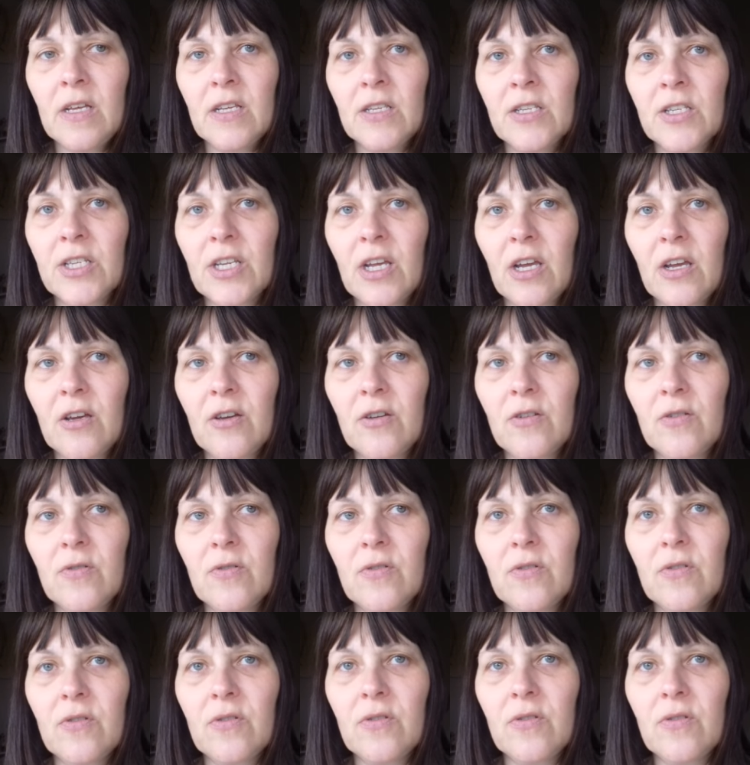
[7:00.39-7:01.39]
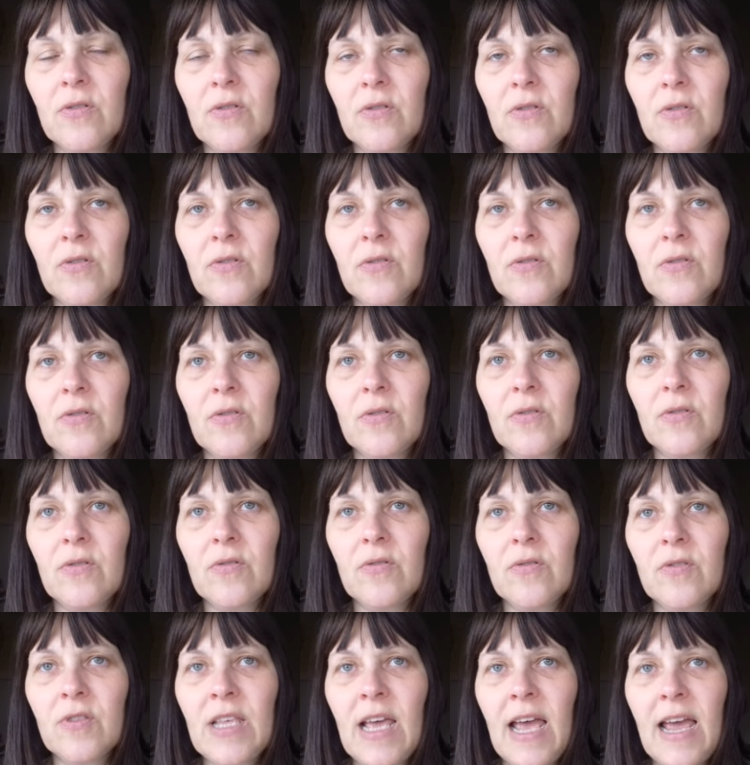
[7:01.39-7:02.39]
So
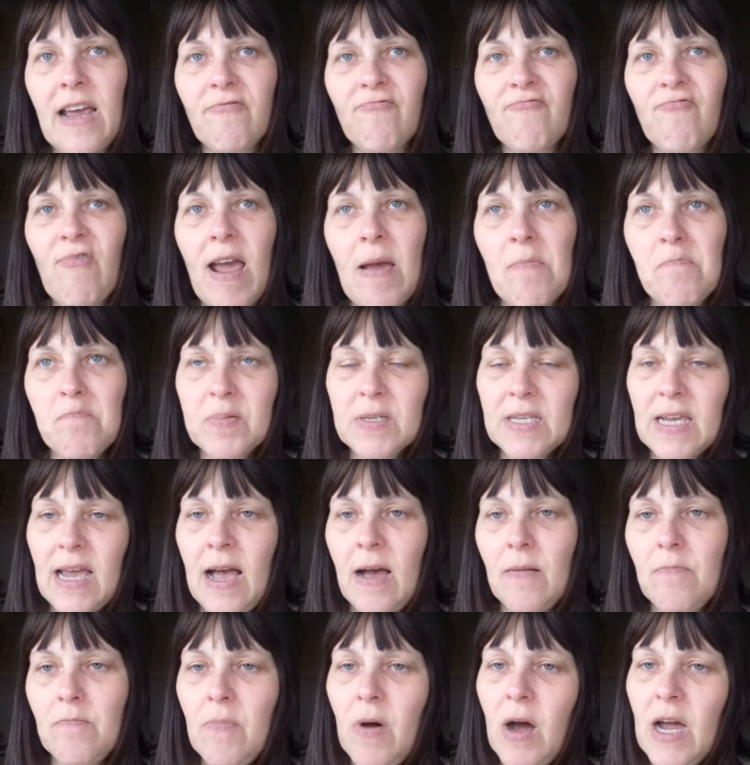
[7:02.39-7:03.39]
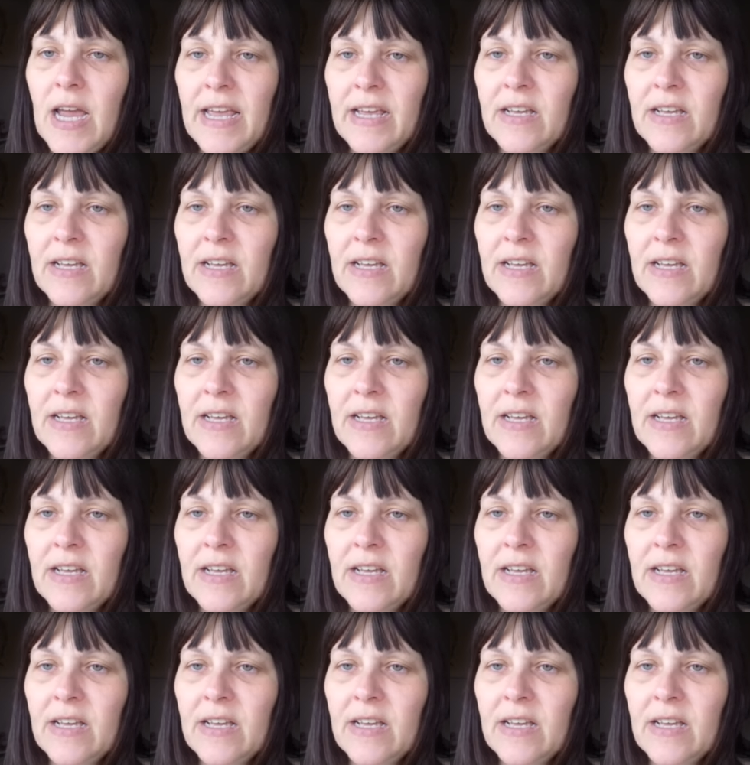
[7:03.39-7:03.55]
that ramps up my